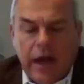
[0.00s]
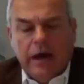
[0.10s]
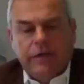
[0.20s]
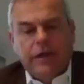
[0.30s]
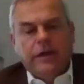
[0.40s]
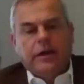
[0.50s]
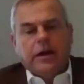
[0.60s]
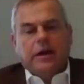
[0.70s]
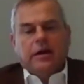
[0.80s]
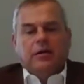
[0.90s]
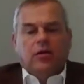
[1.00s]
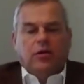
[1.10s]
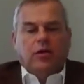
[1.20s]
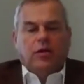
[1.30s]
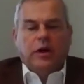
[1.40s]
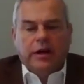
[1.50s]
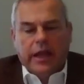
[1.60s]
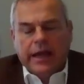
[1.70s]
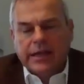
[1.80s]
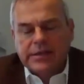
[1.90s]
I think,
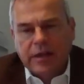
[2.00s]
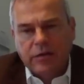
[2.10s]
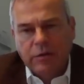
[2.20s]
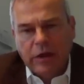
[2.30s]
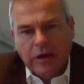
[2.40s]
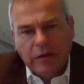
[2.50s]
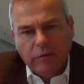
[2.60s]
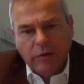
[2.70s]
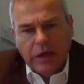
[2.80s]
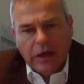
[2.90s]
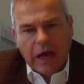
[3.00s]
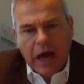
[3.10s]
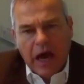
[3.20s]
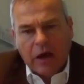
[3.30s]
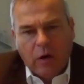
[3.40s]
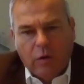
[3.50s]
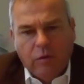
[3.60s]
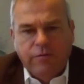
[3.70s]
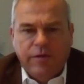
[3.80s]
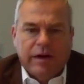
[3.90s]
like I said, we are
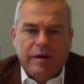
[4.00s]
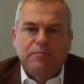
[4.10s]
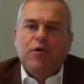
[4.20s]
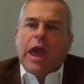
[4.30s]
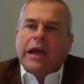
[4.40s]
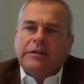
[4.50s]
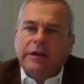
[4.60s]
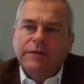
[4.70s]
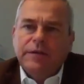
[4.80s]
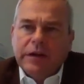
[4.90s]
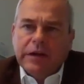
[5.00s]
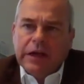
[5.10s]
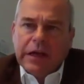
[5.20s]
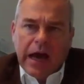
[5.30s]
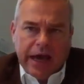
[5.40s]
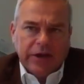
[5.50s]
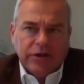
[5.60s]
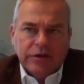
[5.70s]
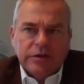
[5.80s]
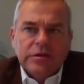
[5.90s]
very proactive in our
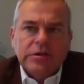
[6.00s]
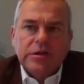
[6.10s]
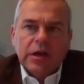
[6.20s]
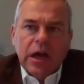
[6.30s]
actions.